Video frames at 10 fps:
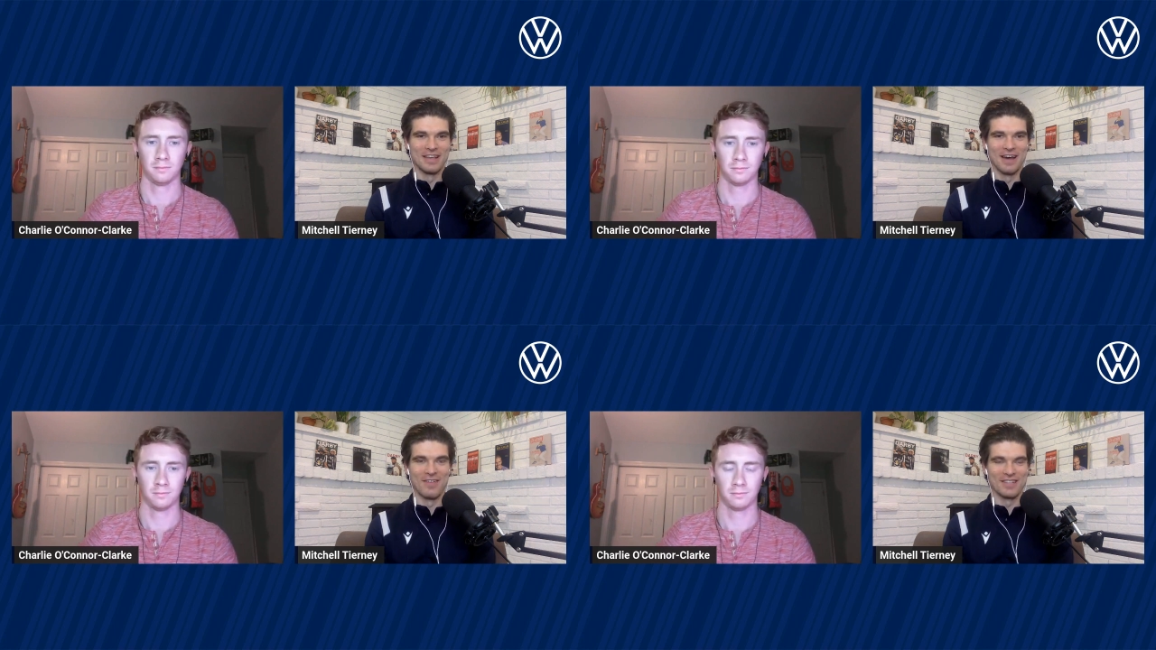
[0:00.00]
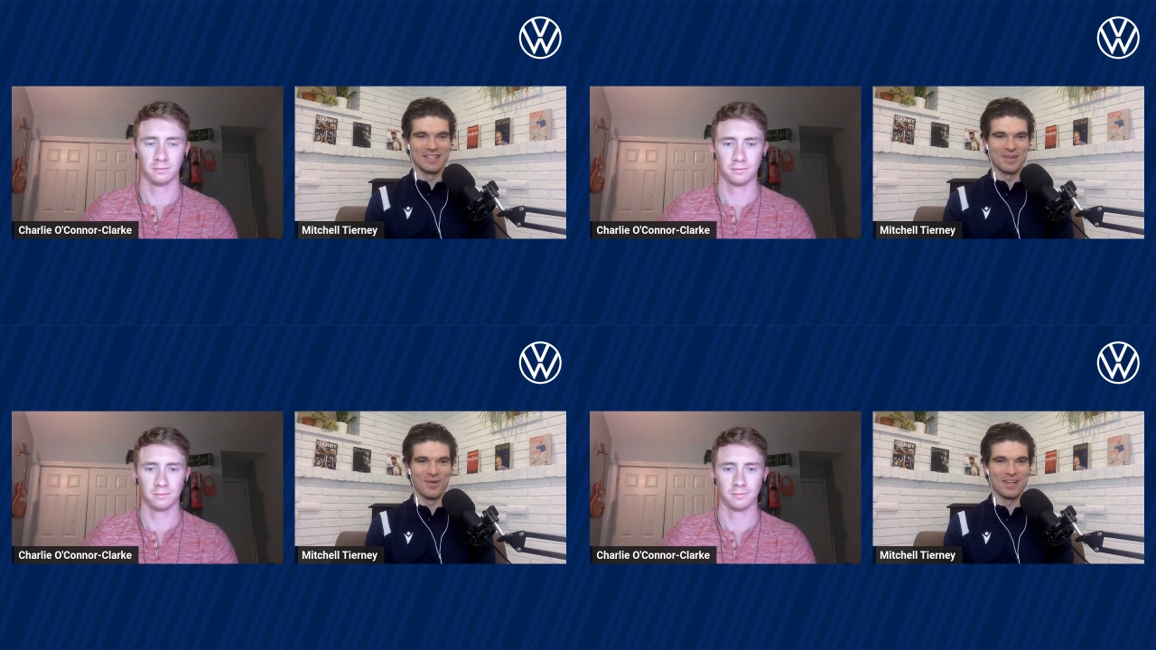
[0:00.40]
Speaker 1: obviously
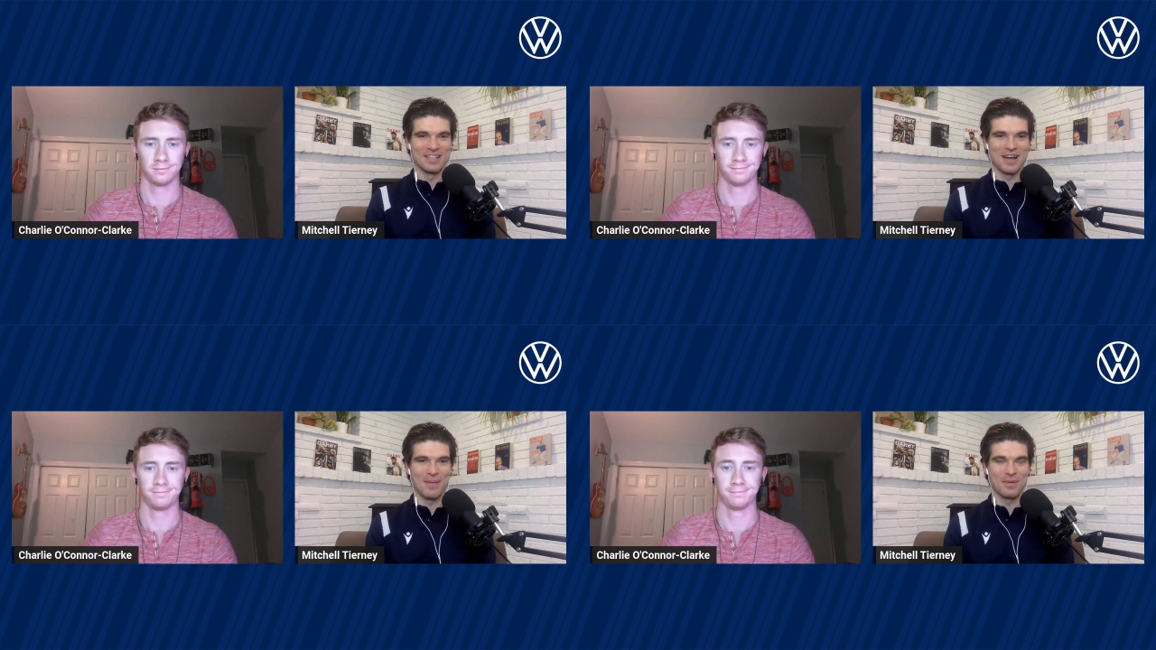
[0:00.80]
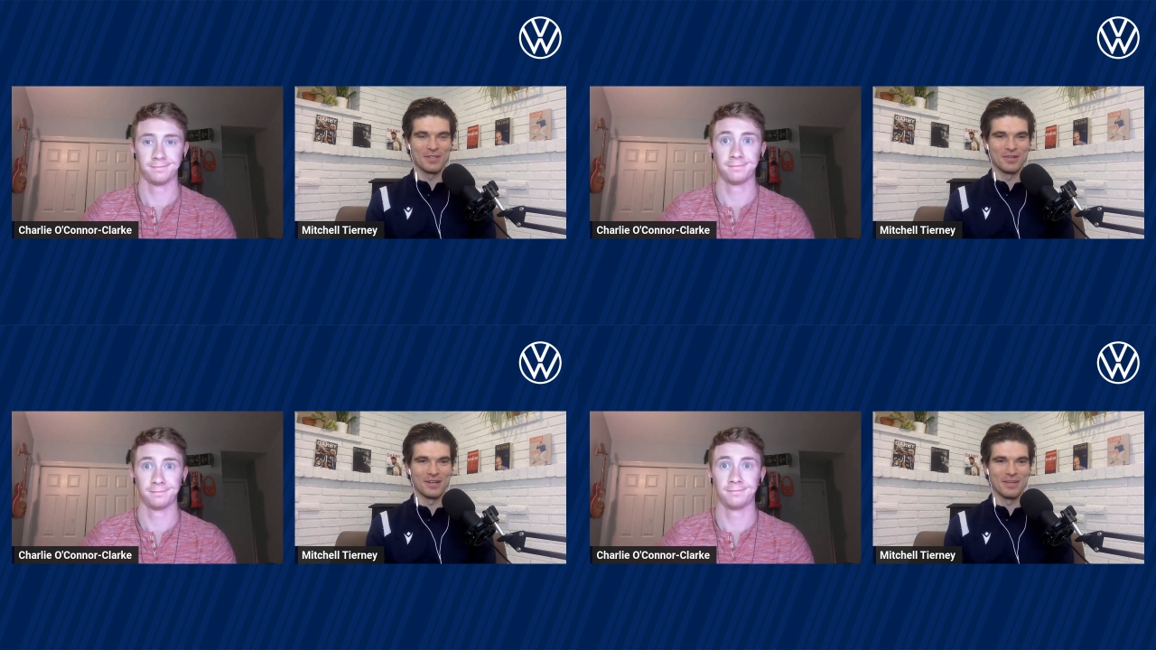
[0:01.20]
there was an
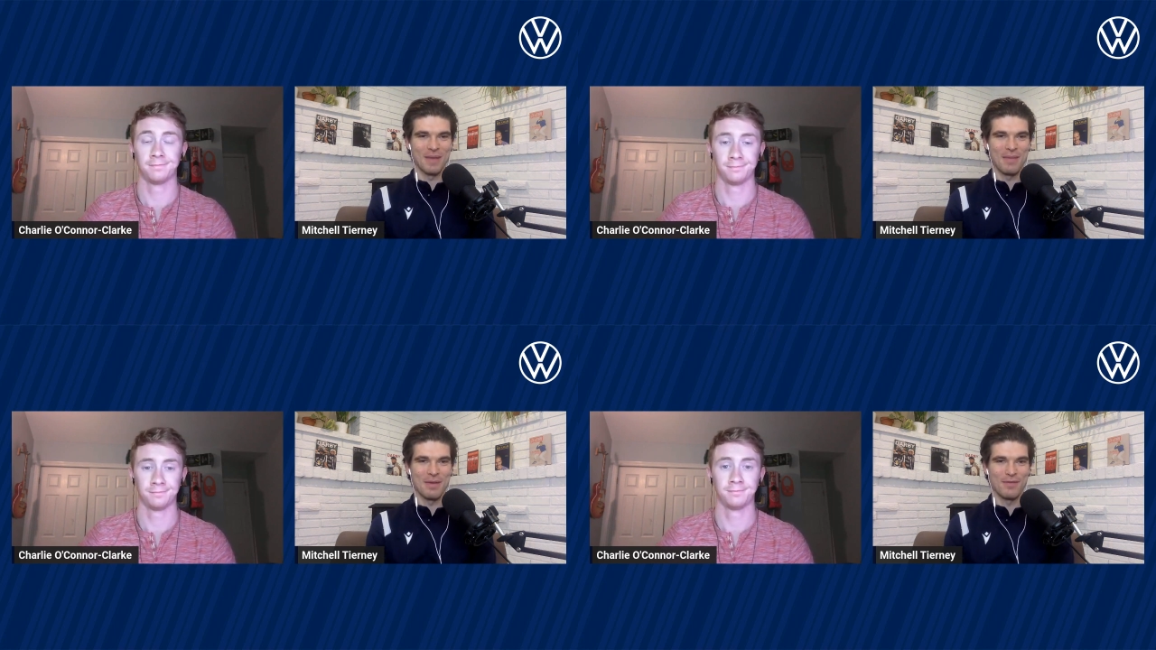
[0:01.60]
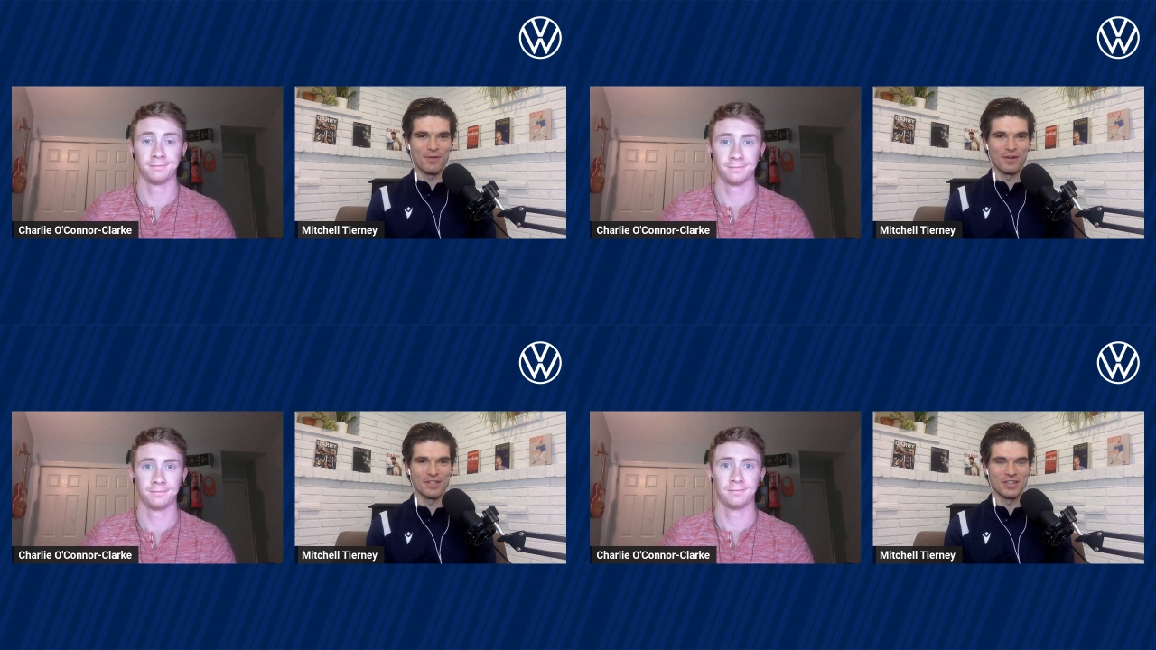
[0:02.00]
opportunity maybe
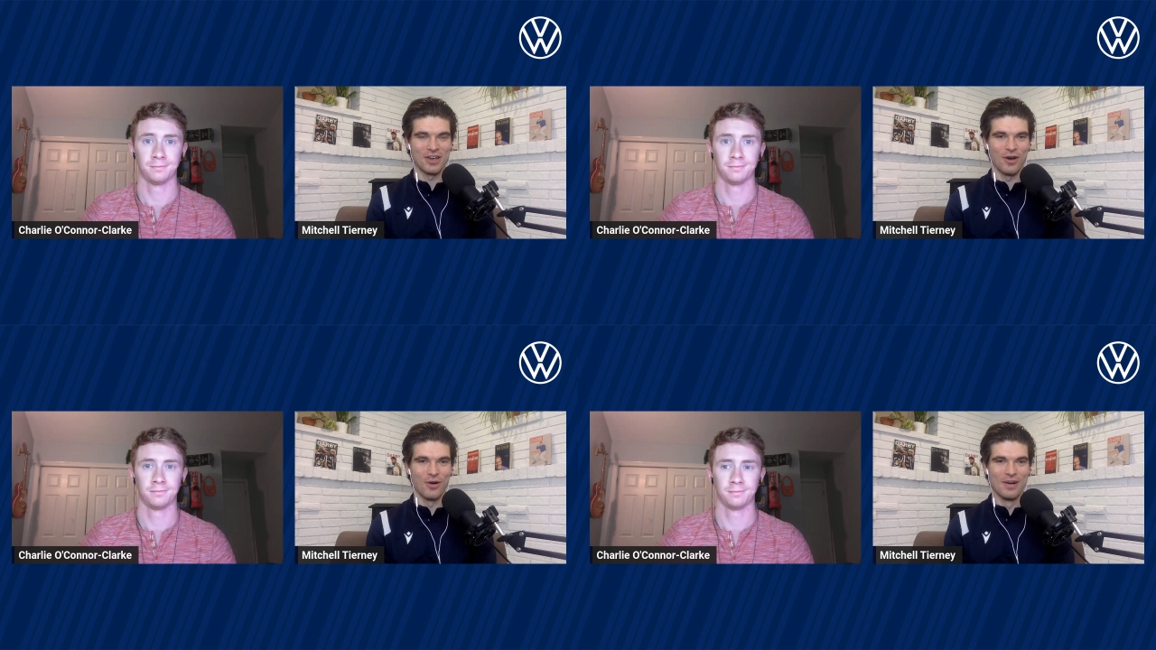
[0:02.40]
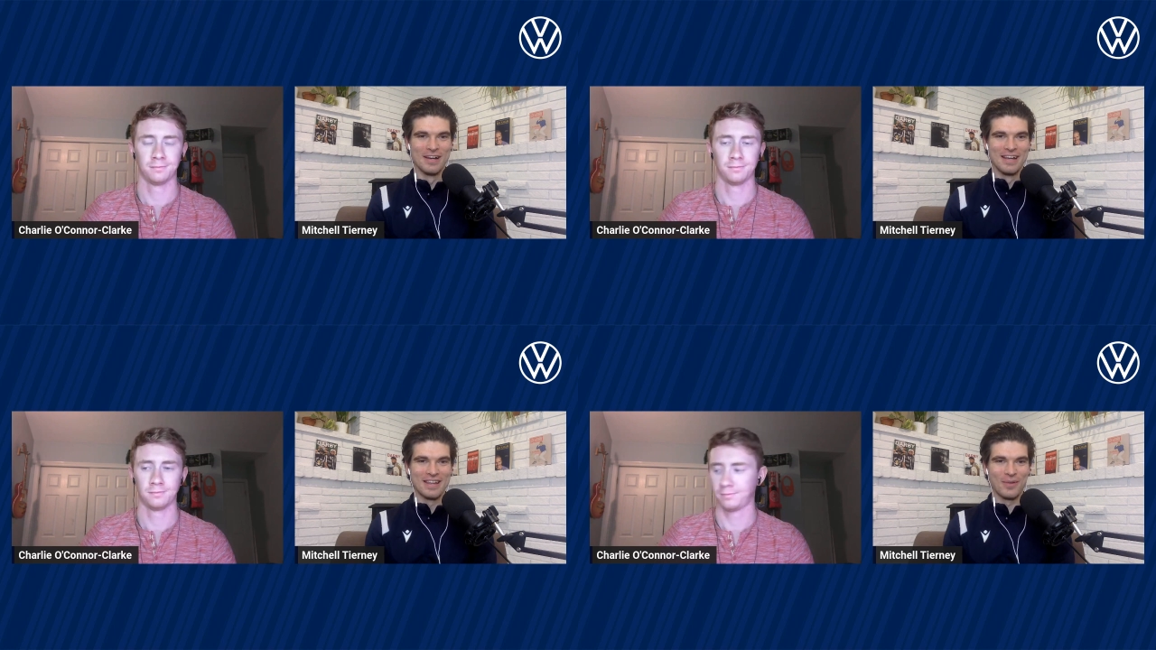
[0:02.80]
for it to go
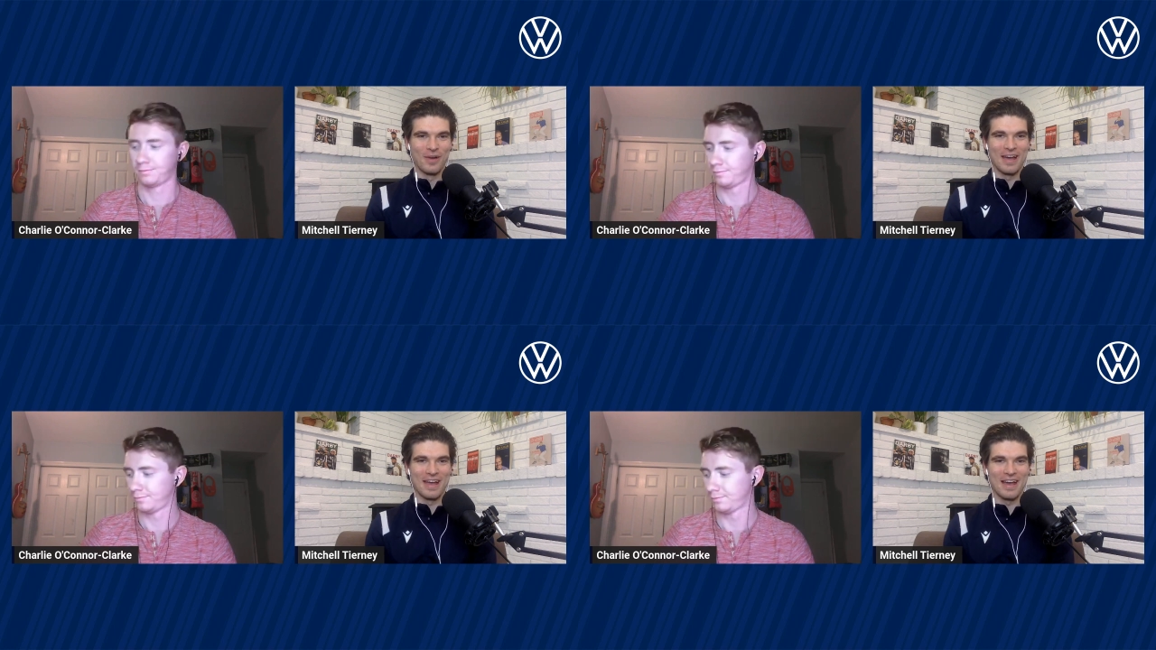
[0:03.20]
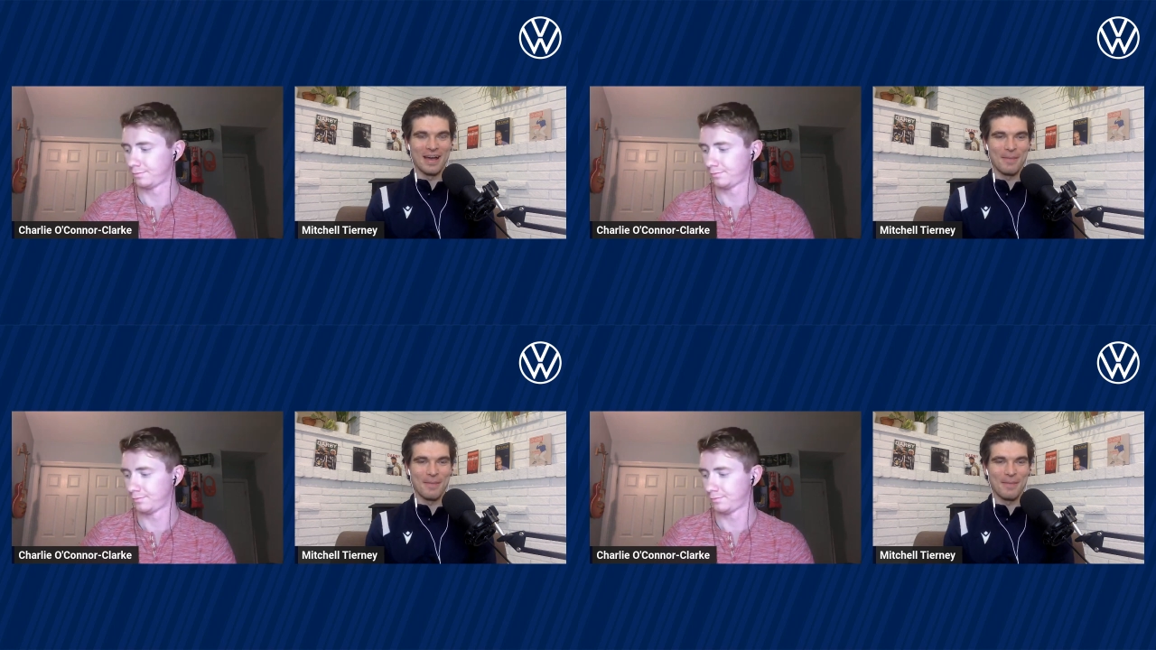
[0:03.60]
the way uh,